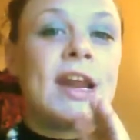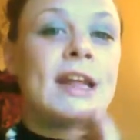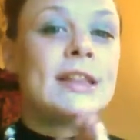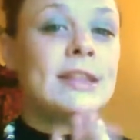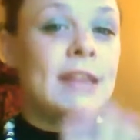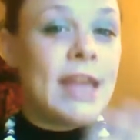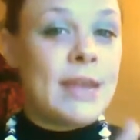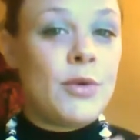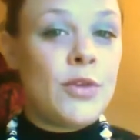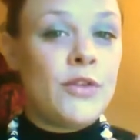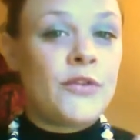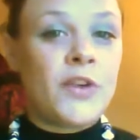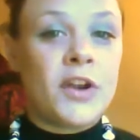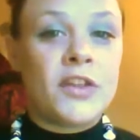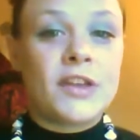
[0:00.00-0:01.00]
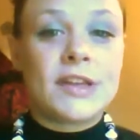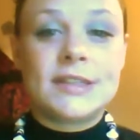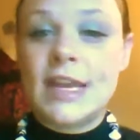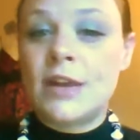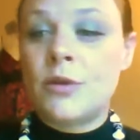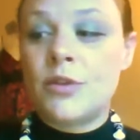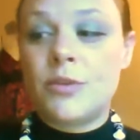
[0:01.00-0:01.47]
I label the front of the
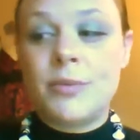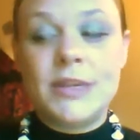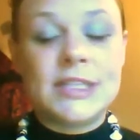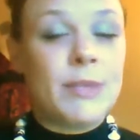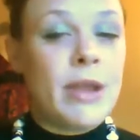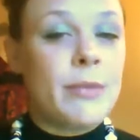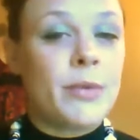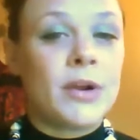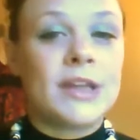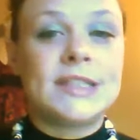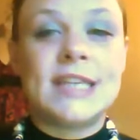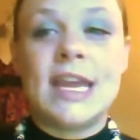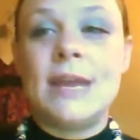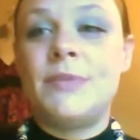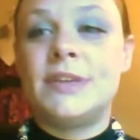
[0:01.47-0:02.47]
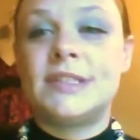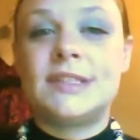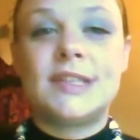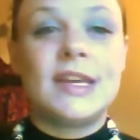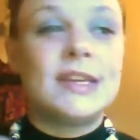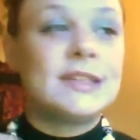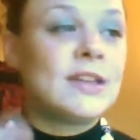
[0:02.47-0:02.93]
container with a piece of paper and a tape that
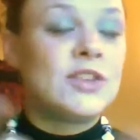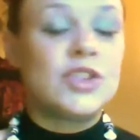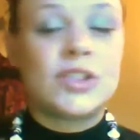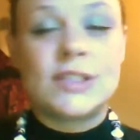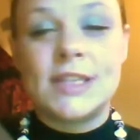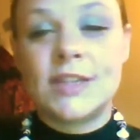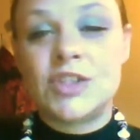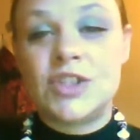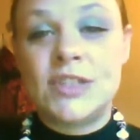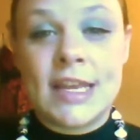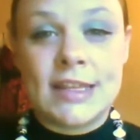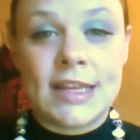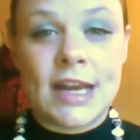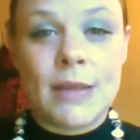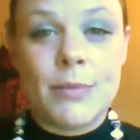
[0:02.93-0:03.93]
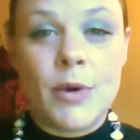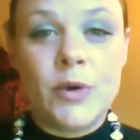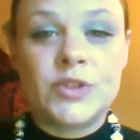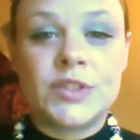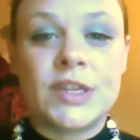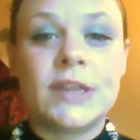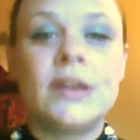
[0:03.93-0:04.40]
says such and such date that I
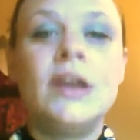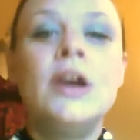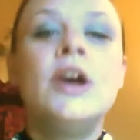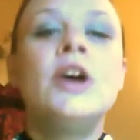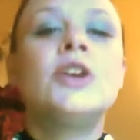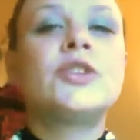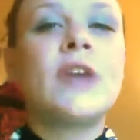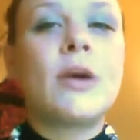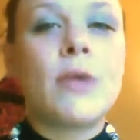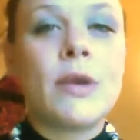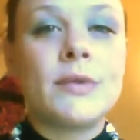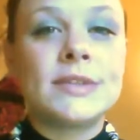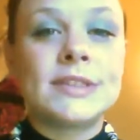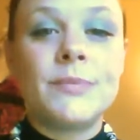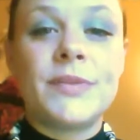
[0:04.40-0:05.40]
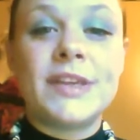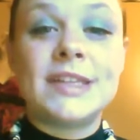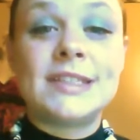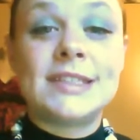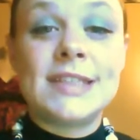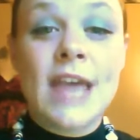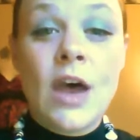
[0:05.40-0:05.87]
posted. So that way when something
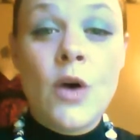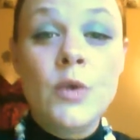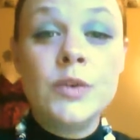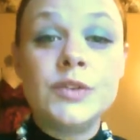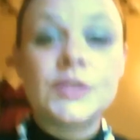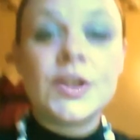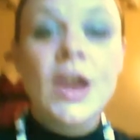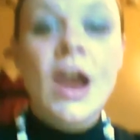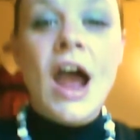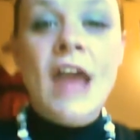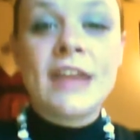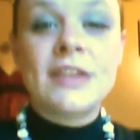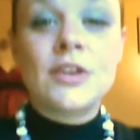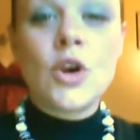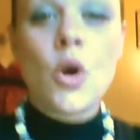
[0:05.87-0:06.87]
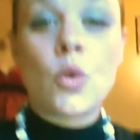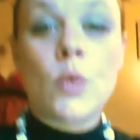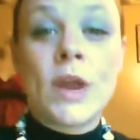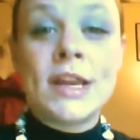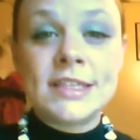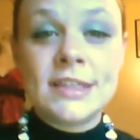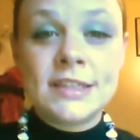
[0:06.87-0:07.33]
sells, I can go
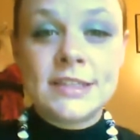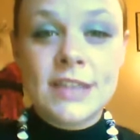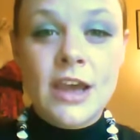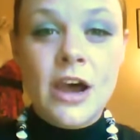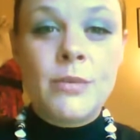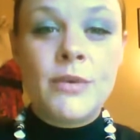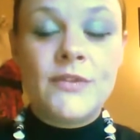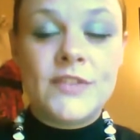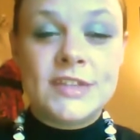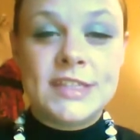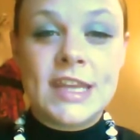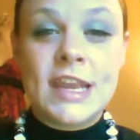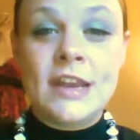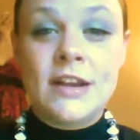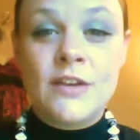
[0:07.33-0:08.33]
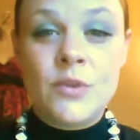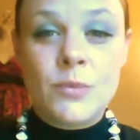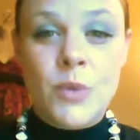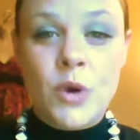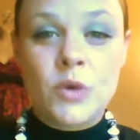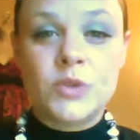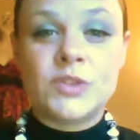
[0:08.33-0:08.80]
right to the tub of the date of the
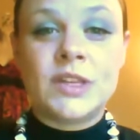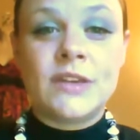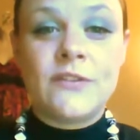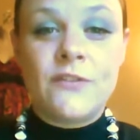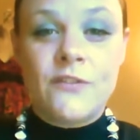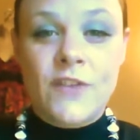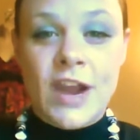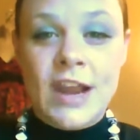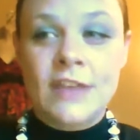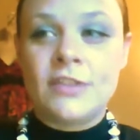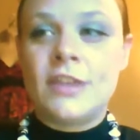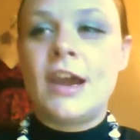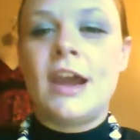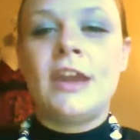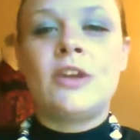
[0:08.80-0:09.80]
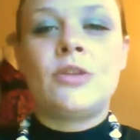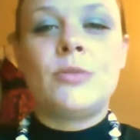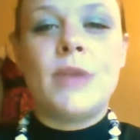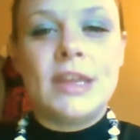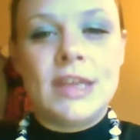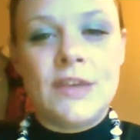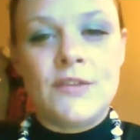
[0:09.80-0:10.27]
posting, find the
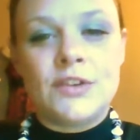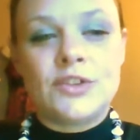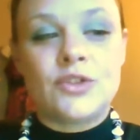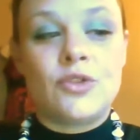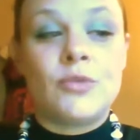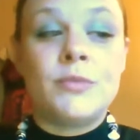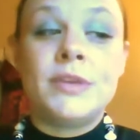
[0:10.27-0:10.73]
item, and give it to them.